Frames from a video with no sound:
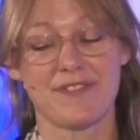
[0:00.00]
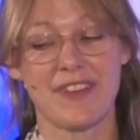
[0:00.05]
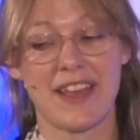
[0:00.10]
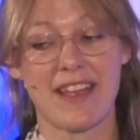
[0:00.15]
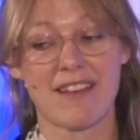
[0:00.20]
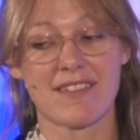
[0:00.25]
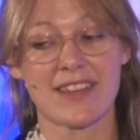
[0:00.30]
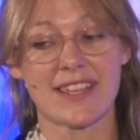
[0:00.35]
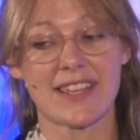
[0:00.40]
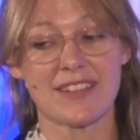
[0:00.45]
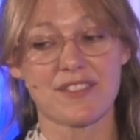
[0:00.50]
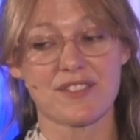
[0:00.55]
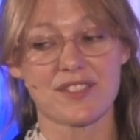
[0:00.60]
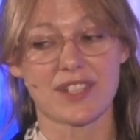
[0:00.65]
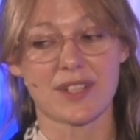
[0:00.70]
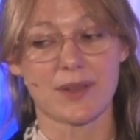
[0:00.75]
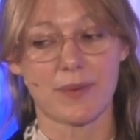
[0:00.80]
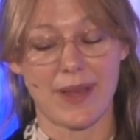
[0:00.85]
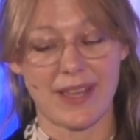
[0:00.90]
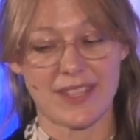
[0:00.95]
very
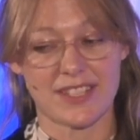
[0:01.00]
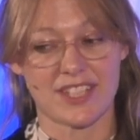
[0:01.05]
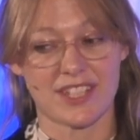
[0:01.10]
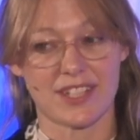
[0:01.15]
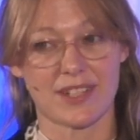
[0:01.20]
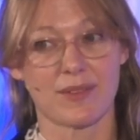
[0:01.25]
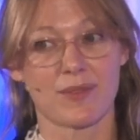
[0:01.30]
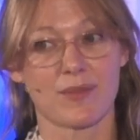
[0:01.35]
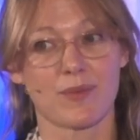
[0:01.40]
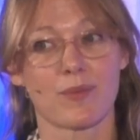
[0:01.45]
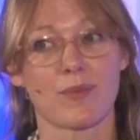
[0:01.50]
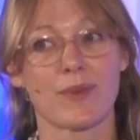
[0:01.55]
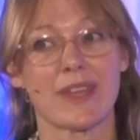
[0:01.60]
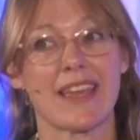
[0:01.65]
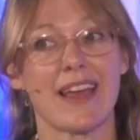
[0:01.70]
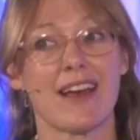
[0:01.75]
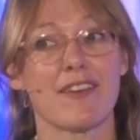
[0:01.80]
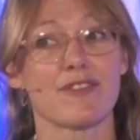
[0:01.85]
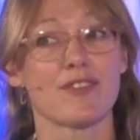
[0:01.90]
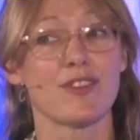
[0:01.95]
interesting question. We
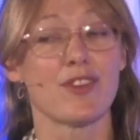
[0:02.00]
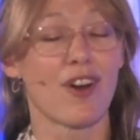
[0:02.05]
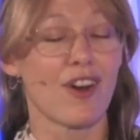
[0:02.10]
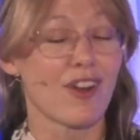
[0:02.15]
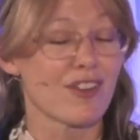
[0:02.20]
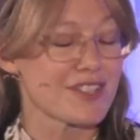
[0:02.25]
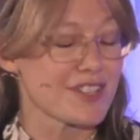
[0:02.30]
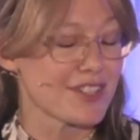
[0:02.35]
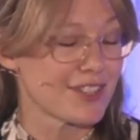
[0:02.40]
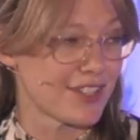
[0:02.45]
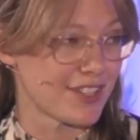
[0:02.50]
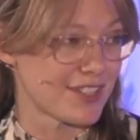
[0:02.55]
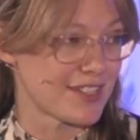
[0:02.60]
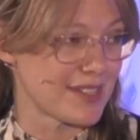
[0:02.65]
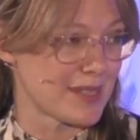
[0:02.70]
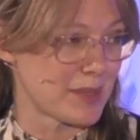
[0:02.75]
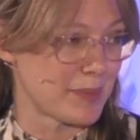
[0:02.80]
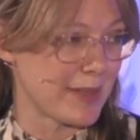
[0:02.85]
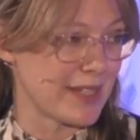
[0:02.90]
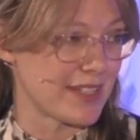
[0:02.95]
have not looked
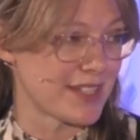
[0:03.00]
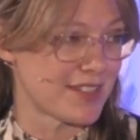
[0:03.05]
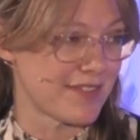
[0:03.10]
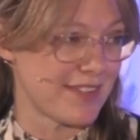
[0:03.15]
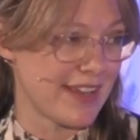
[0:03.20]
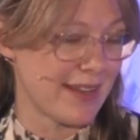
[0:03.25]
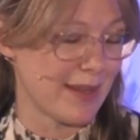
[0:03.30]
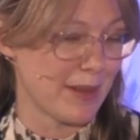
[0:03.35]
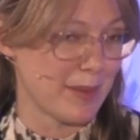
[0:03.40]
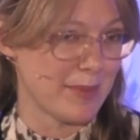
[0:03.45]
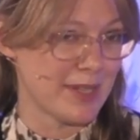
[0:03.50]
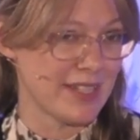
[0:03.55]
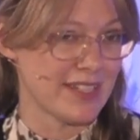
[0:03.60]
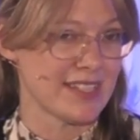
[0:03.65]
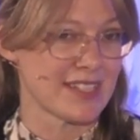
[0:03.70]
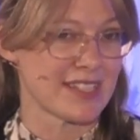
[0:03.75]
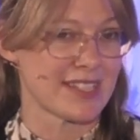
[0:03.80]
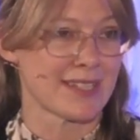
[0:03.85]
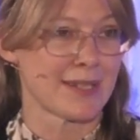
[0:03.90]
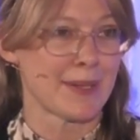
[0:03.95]
at speech
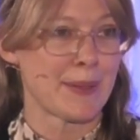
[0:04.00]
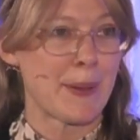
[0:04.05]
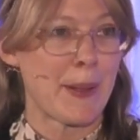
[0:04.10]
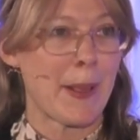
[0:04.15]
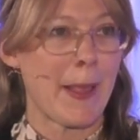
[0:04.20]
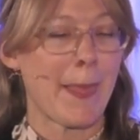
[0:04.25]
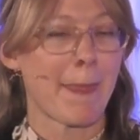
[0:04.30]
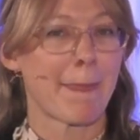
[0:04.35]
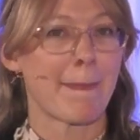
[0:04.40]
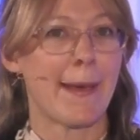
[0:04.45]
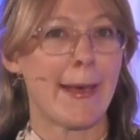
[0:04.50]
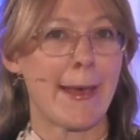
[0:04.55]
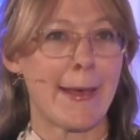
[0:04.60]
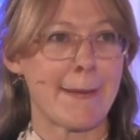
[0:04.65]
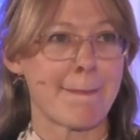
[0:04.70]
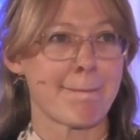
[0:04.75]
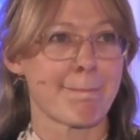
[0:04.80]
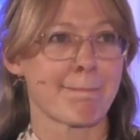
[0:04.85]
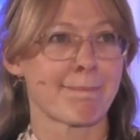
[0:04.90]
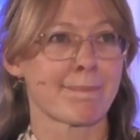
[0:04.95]
development.
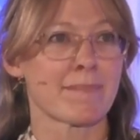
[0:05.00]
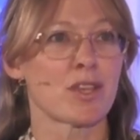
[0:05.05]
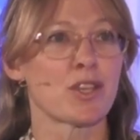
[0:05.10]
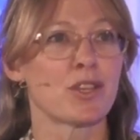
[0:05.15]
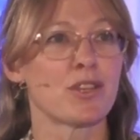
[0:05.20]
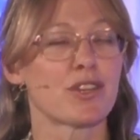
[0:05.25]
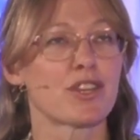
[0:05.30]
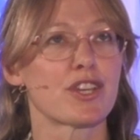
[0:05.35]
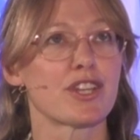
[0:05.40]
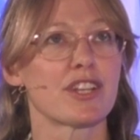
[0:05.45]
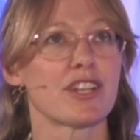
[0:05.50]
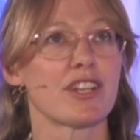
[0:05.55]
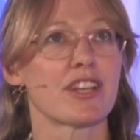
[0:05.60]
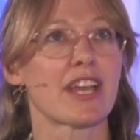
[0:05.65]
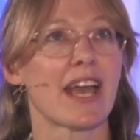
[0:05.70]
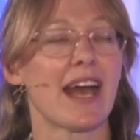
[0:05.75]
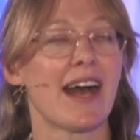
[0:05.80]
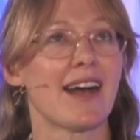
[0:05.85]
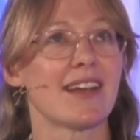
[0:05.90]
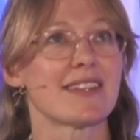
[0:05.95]
You could
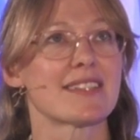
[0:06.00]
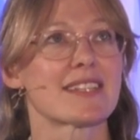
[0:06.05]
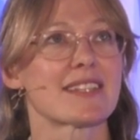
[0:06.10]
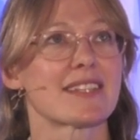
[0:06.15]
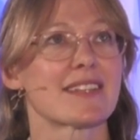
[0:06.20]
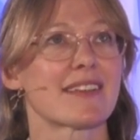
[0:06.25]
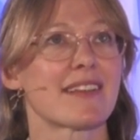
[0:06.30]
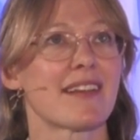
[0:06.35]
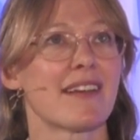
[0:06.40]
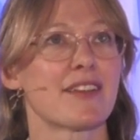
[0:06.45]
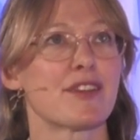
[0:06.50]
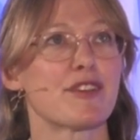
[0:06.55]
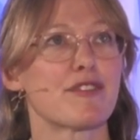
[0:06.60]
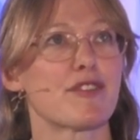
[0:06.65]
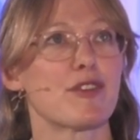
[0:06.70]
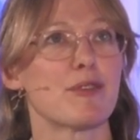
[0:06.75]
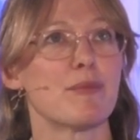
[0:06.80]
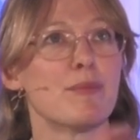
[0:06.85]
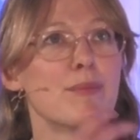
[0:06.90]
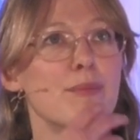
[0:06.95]
look at kind of
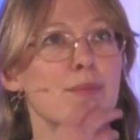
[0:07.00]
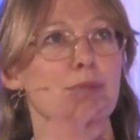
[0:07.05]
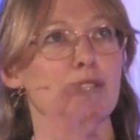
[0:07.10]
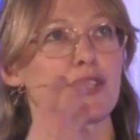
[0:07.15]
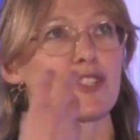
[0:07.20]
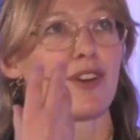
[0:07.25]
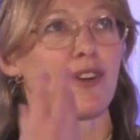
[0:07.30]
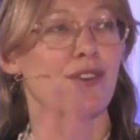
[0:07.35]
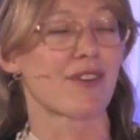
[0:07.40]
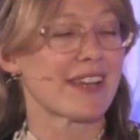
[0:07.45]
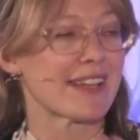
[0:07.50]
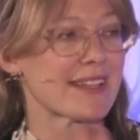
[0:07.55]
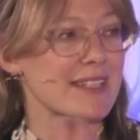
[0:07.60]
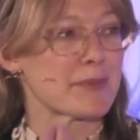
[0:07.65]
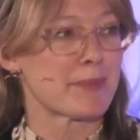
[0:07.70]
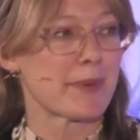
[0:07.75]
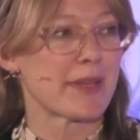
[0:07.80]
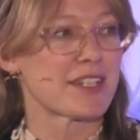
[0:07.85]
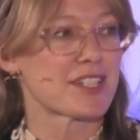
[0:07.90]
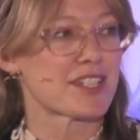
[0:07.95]
motoric
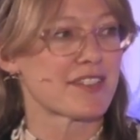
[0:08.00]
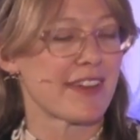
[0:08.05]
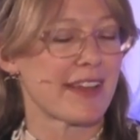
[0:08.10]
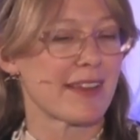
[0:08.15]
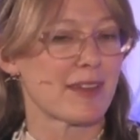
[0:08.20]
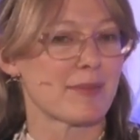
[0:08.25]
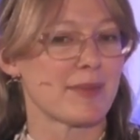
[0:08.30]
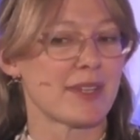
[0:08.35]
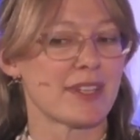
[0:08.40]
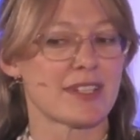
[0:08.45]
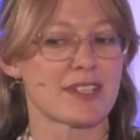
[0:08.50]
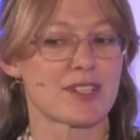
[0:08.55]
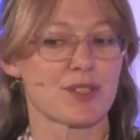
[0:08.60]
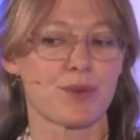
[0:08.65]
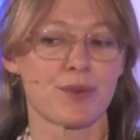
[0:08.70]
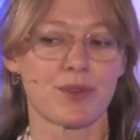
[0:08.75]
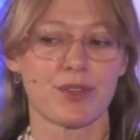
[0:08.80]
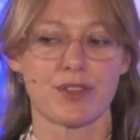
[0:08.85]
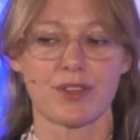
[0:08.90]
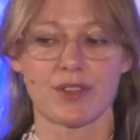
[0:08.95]
speech development,
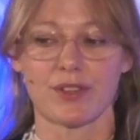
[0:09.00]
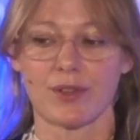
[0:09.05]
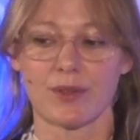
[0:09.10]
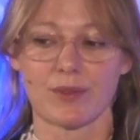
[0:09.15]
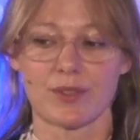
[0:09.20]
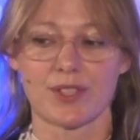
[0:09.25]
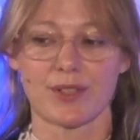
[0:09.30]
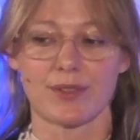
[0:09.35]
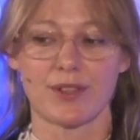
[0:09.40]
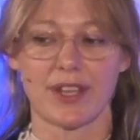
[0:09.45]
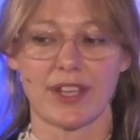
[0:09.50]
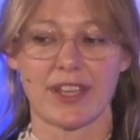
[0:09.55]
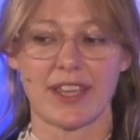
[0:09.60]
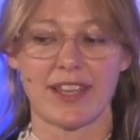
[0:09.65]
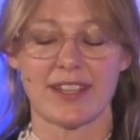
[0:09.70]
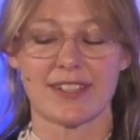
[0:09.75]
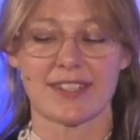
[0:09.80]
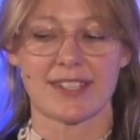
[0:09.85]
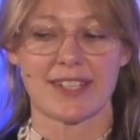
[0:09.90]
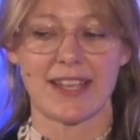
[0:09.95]
or you could also look
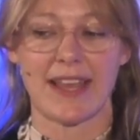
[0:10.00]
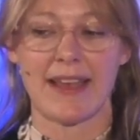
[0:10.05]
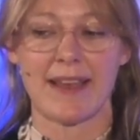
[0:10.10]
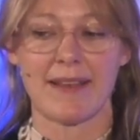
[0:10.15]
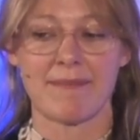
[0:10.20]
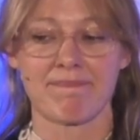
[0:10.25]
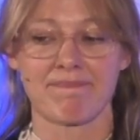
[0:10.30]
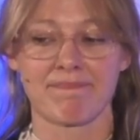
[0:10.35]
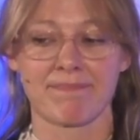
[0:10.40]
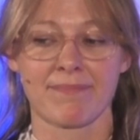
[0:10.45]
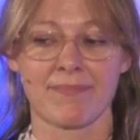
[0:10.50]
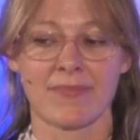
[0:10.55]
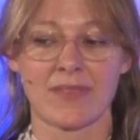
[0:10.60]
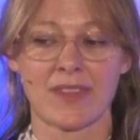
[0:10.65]
at, I